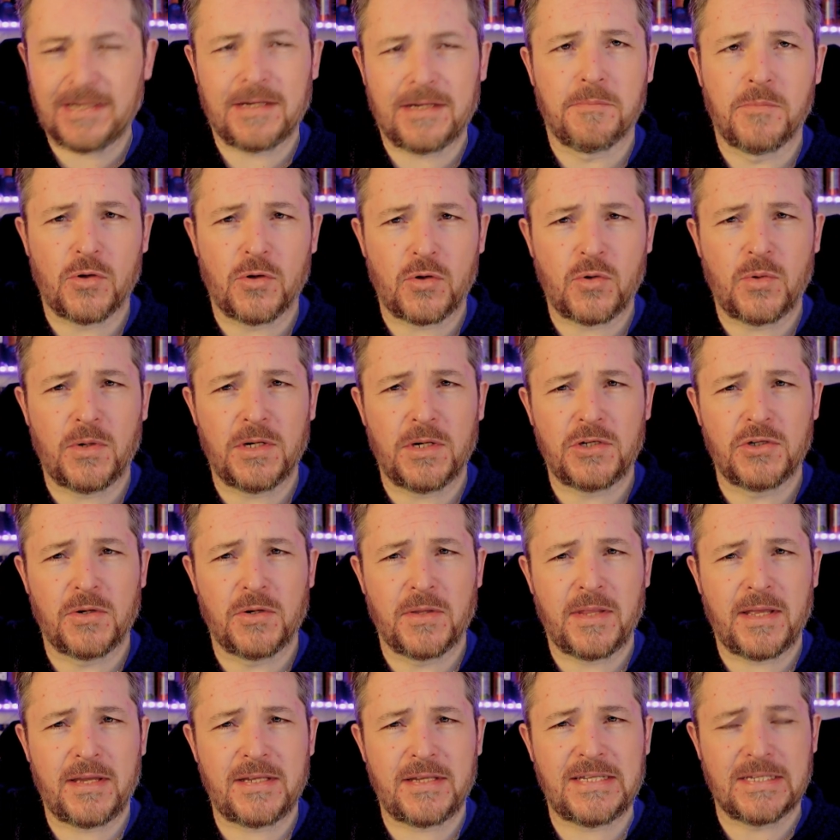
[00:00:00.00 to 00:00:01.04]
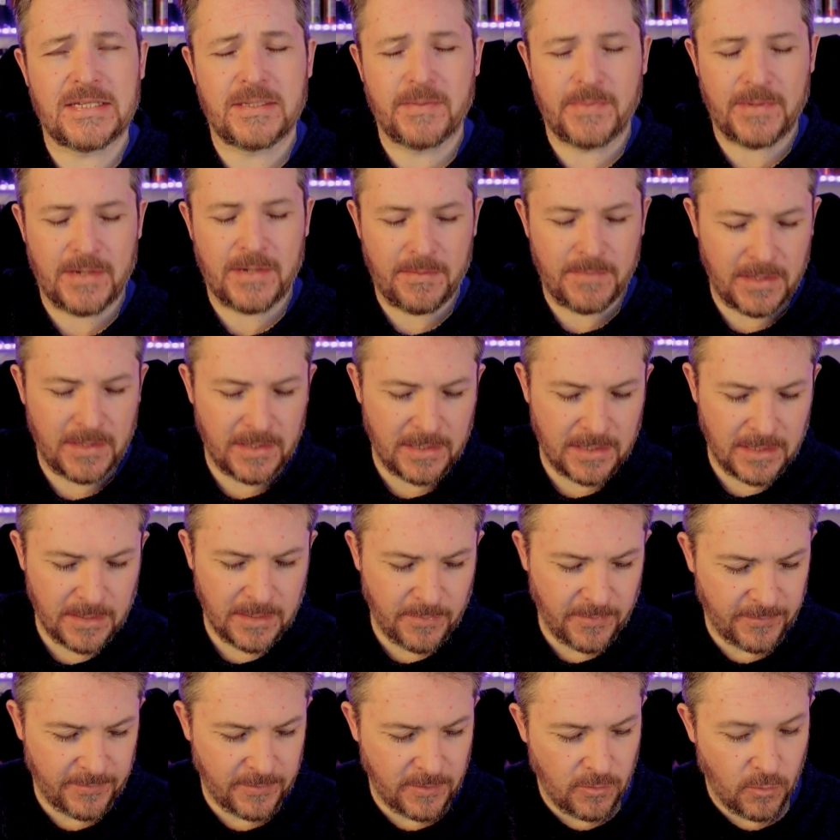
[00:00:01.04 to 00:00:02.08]
I said I'm not quite sure what that says about me, that
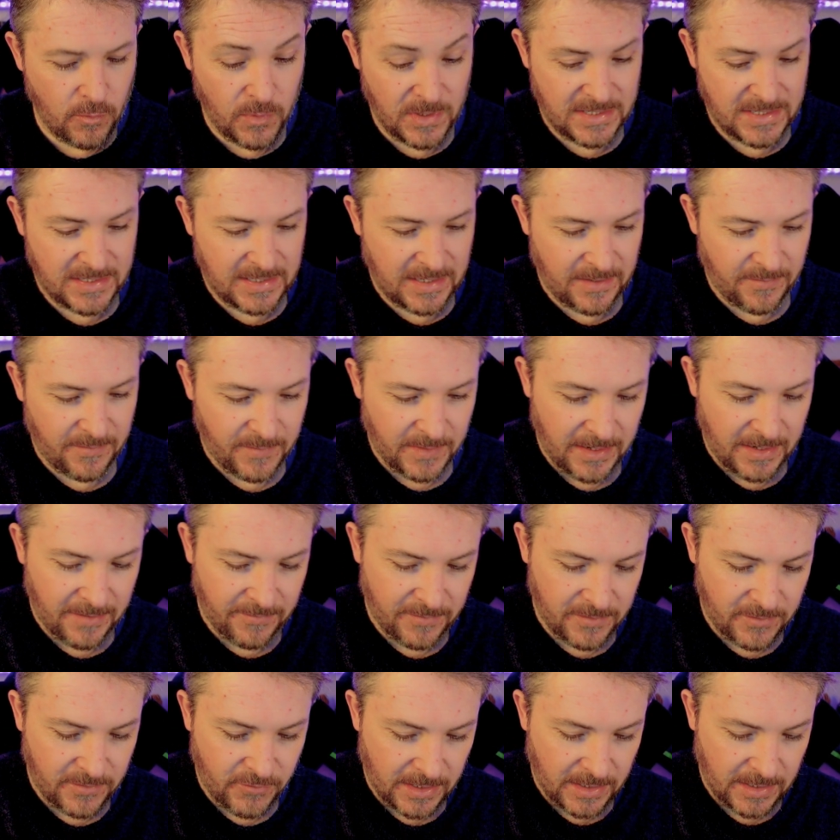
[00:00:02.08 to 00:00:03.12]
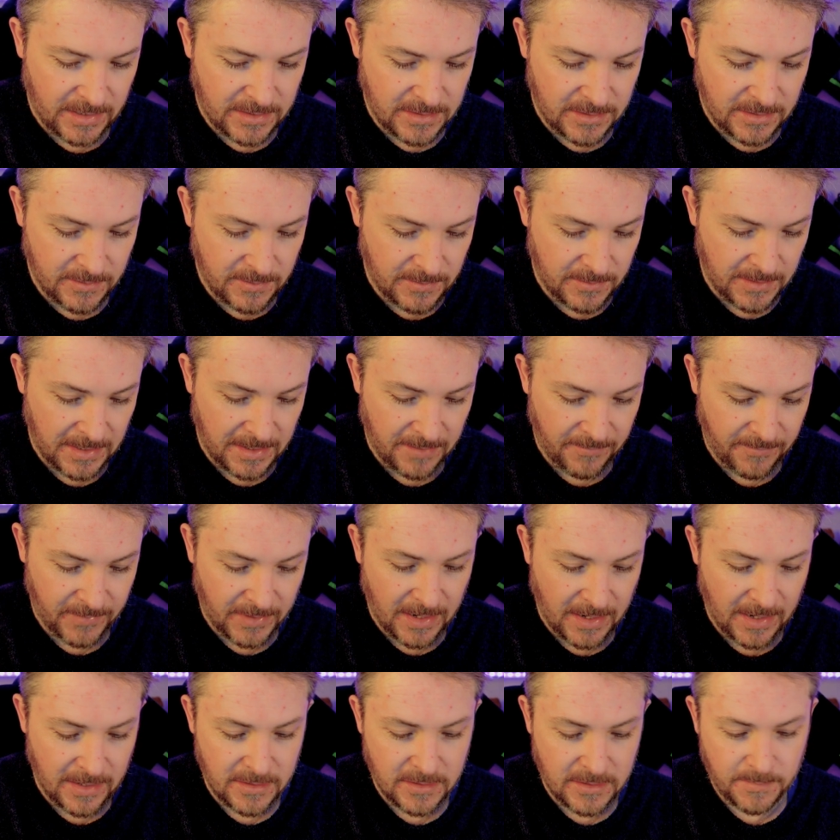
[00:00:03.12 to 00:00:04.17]
I prefer a whiskey flavoured drink to
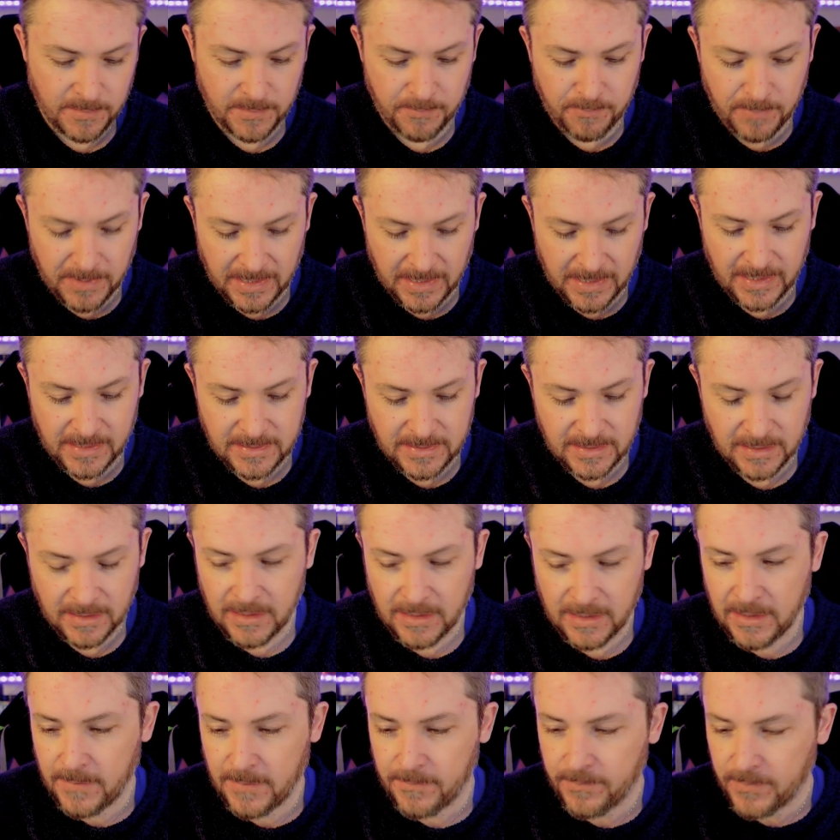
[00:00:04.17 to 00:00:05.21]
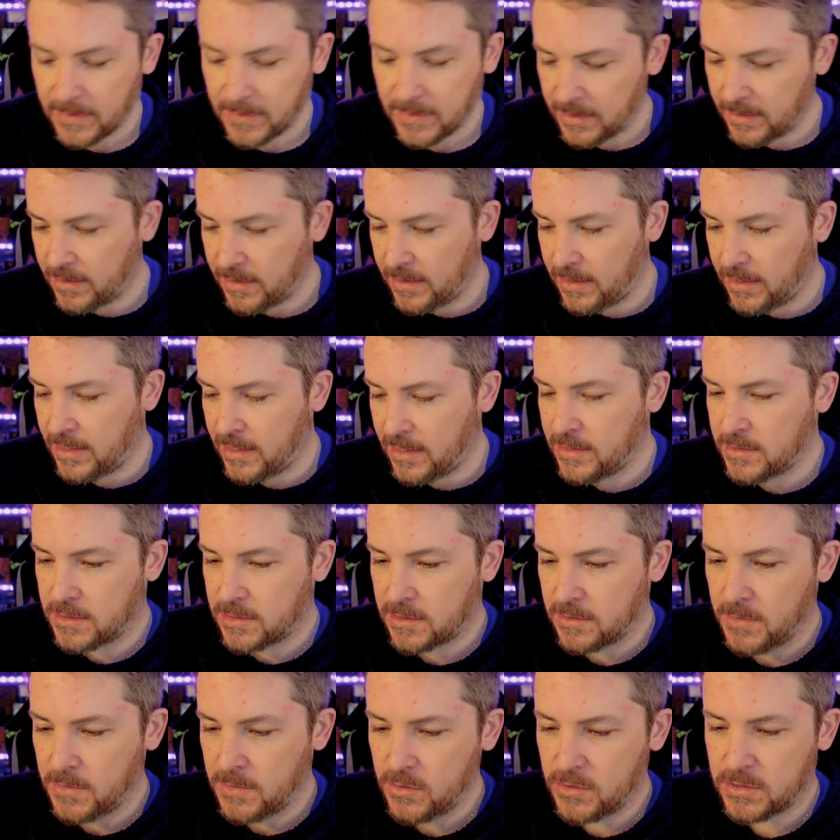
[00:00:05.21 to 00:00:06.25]
anything else, but
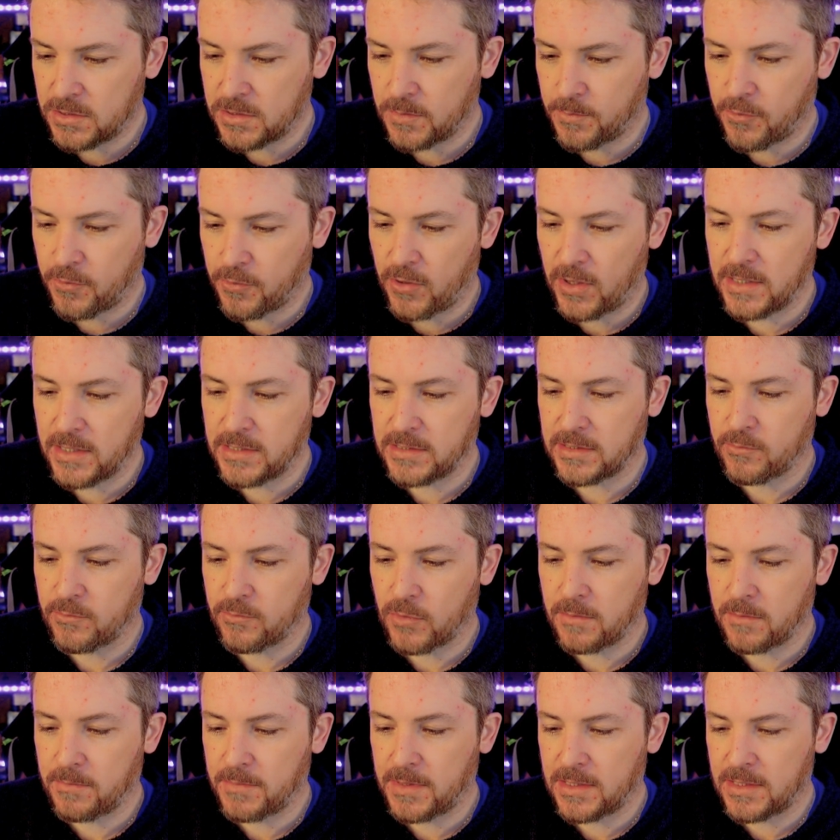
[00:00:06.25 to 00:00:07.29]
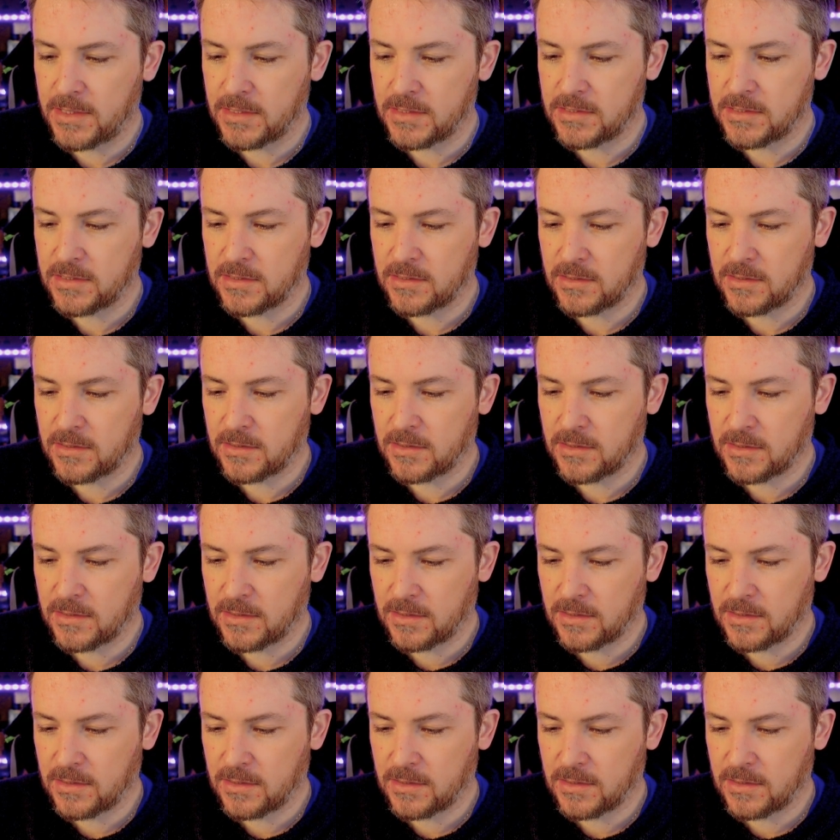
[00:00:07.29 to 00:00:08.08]
it's the most surprising one because